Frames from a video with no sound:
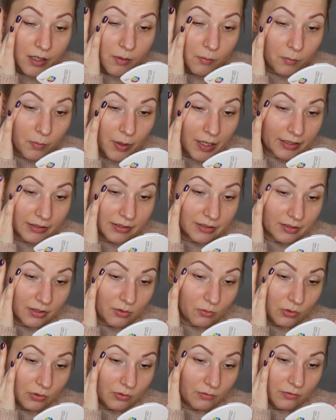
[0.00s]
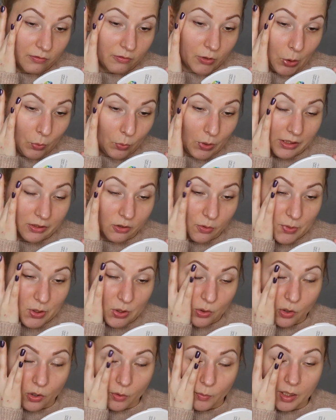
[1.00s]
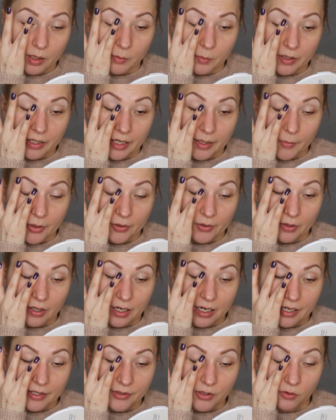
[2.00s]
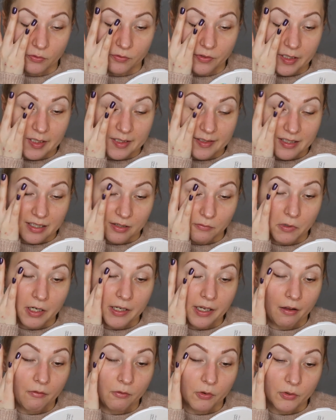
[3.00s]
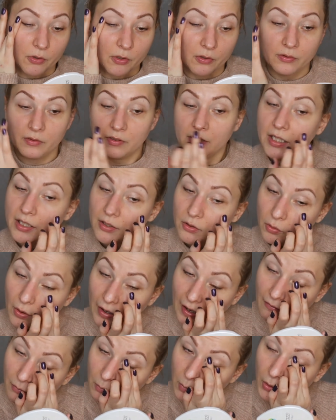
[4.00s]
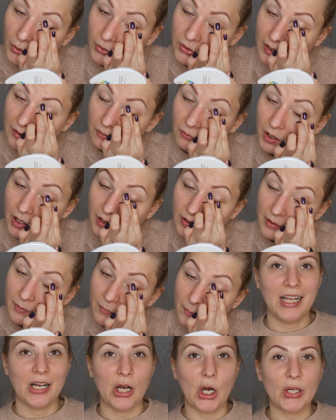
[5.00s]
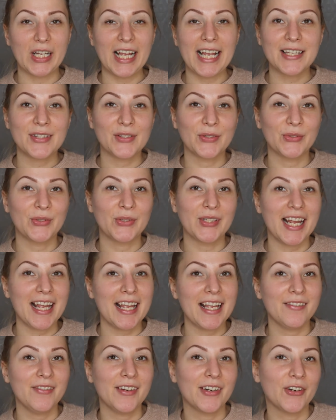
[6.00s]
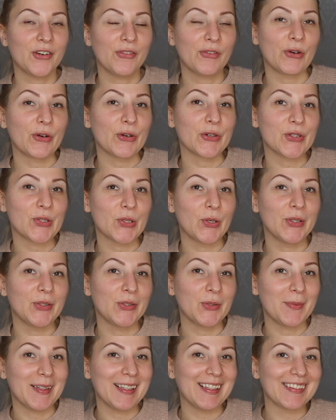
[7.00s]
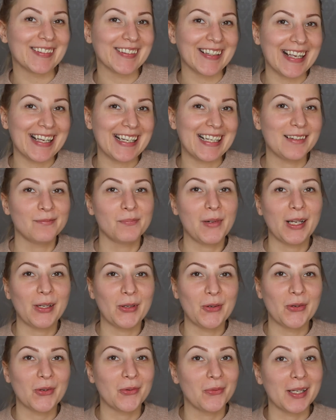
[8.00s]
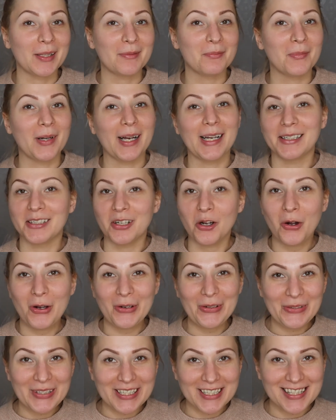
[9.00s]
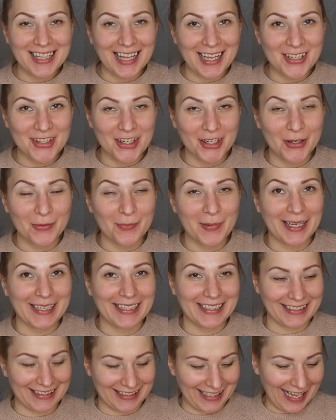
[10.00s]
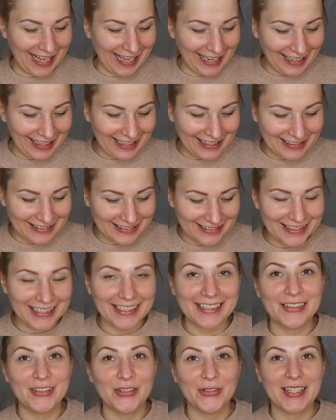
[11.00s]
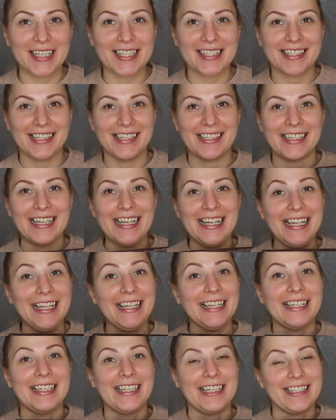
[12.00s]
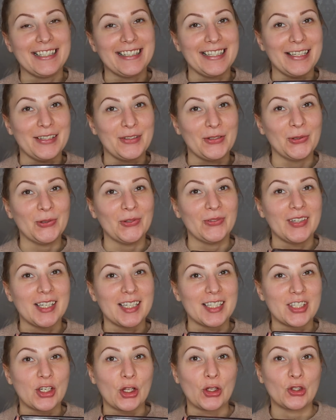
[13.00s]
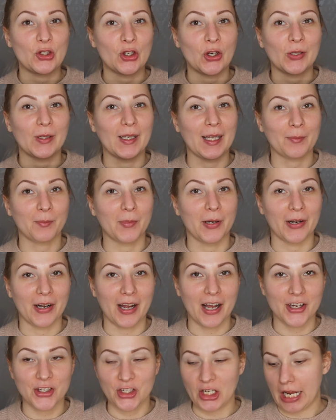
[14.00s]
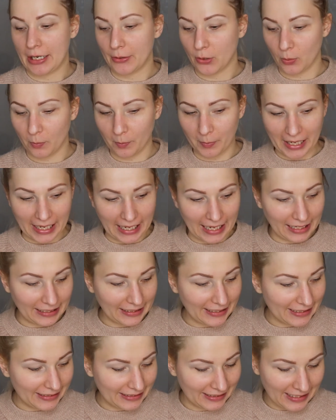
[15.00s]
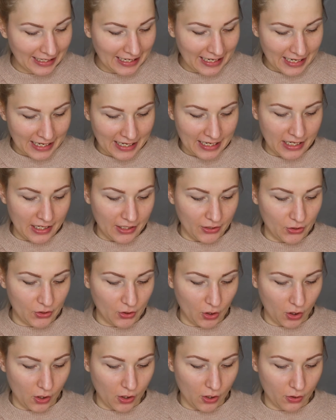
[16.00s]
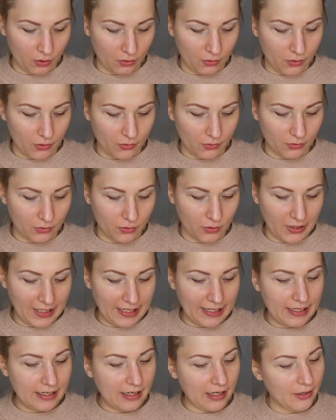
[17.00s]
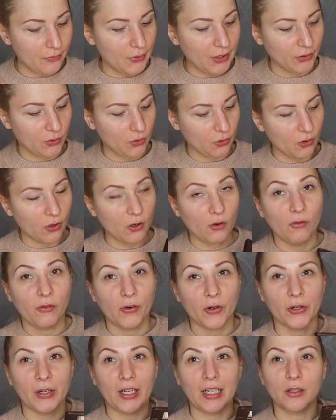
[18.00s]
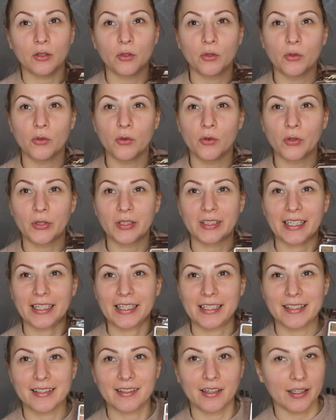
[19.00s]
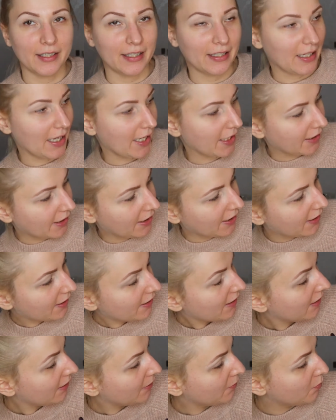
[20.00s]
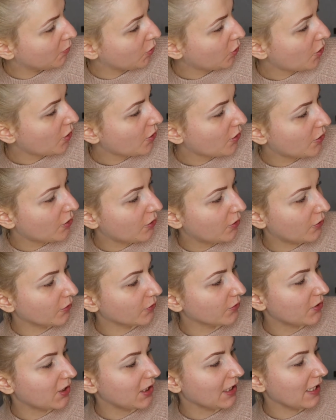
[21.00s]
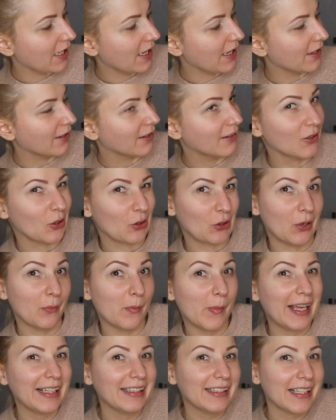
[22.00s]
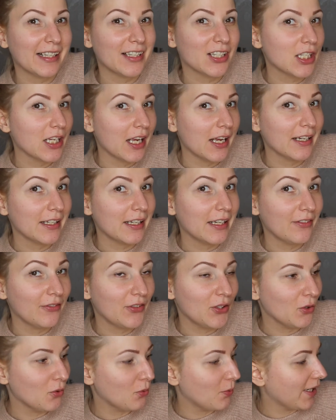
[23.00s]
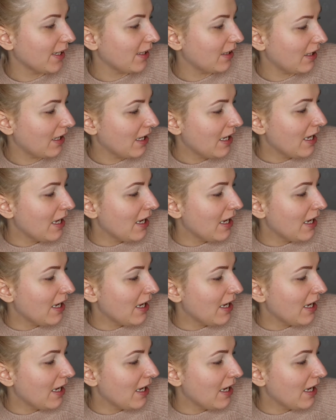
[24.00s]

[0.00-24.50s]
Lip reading: but what comes to normal primer, I don't really see why I would need to have more than one. Okay, so today we are of course going to be creating my look with my oldest eyeshadow palette, and you guessed it, it is the Too Faced Chocolate Bar Eyeshadow Palette. So today I want to go for a look that is kind of like more on the romantic side, if you will.